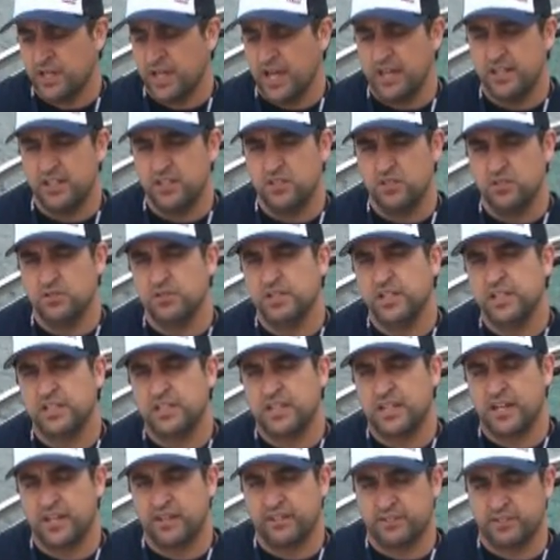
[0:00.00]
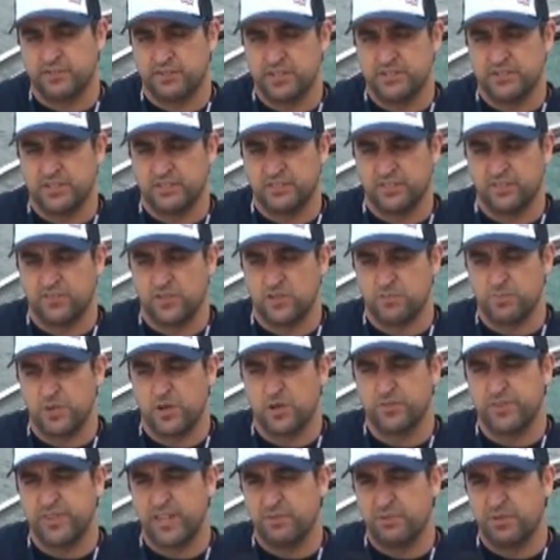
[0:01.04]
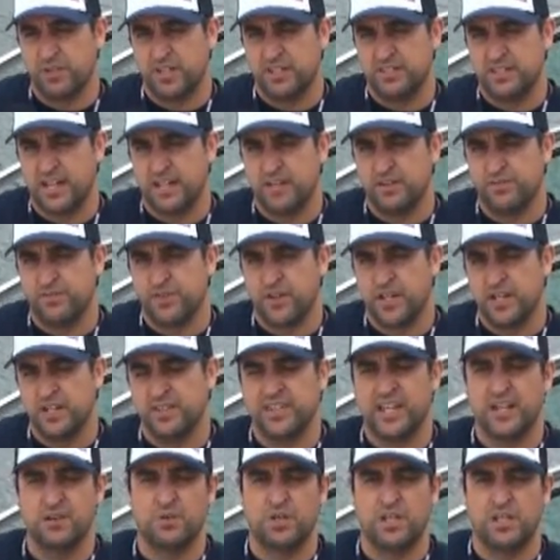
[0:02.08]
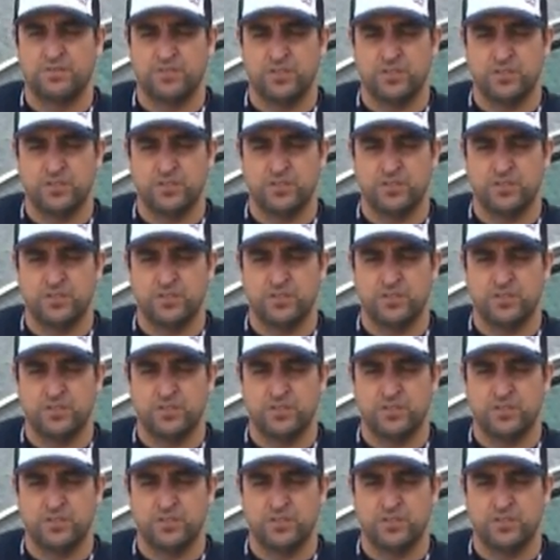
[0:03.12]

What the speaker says: any unique characteristics of your boat that would identify it. That way, if